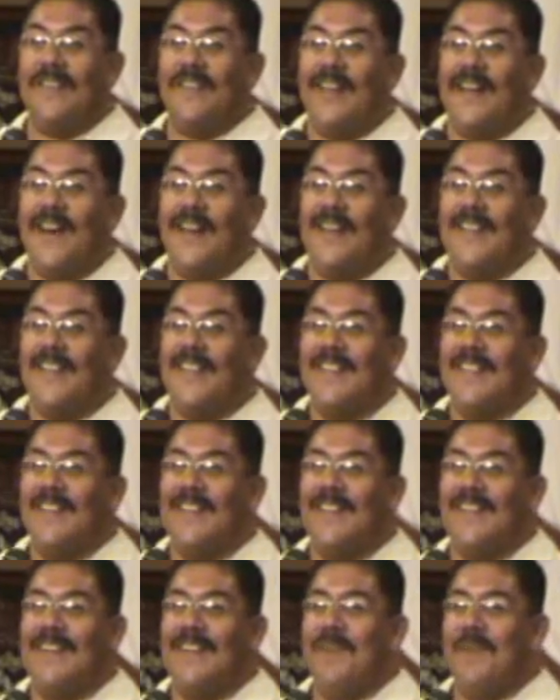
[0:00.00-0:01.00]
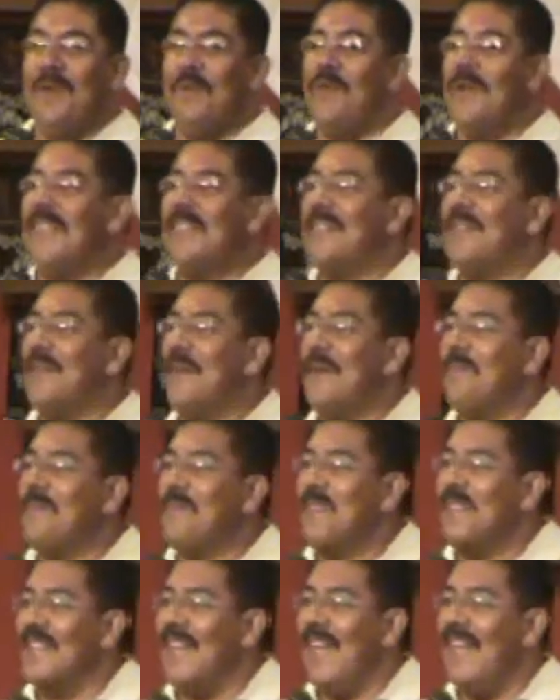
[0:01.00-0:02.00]
of God. We read
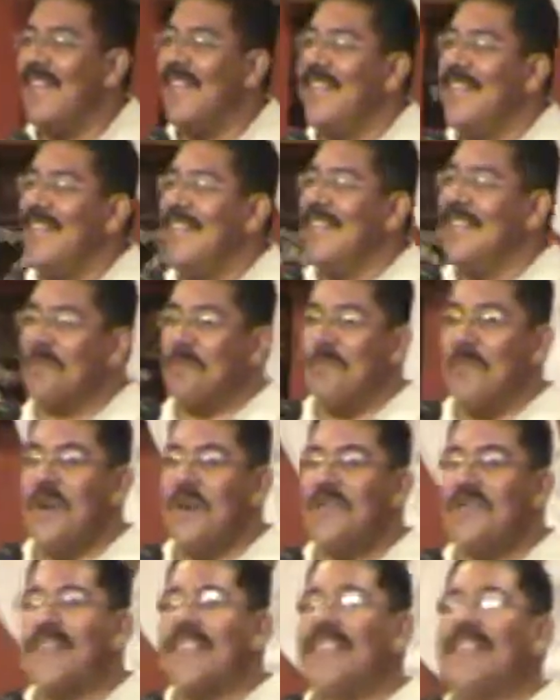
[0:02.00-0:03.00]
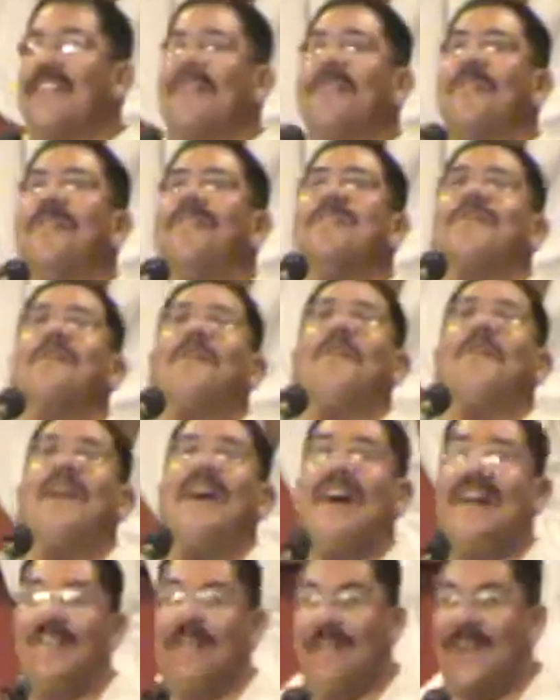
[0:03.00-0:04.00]
scriptures like his mercy endures
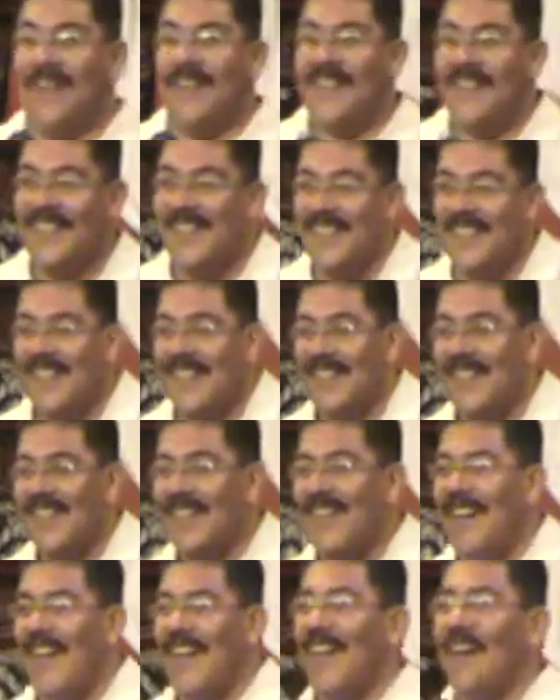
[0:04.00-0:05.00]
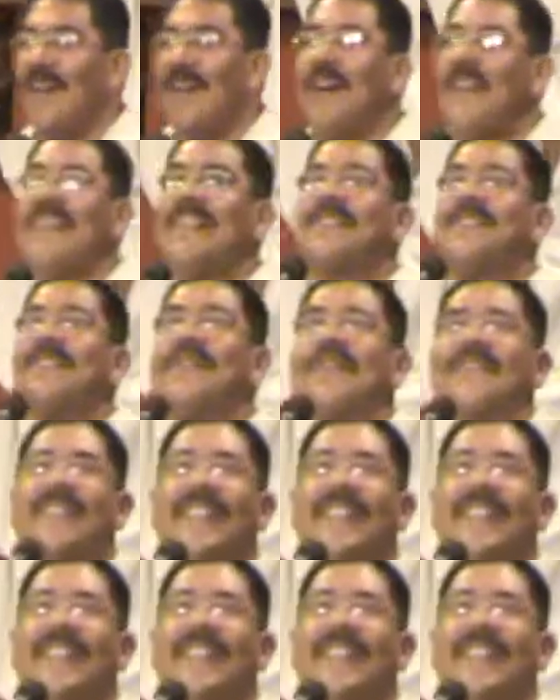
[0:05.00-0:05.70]
forever. Let all Israel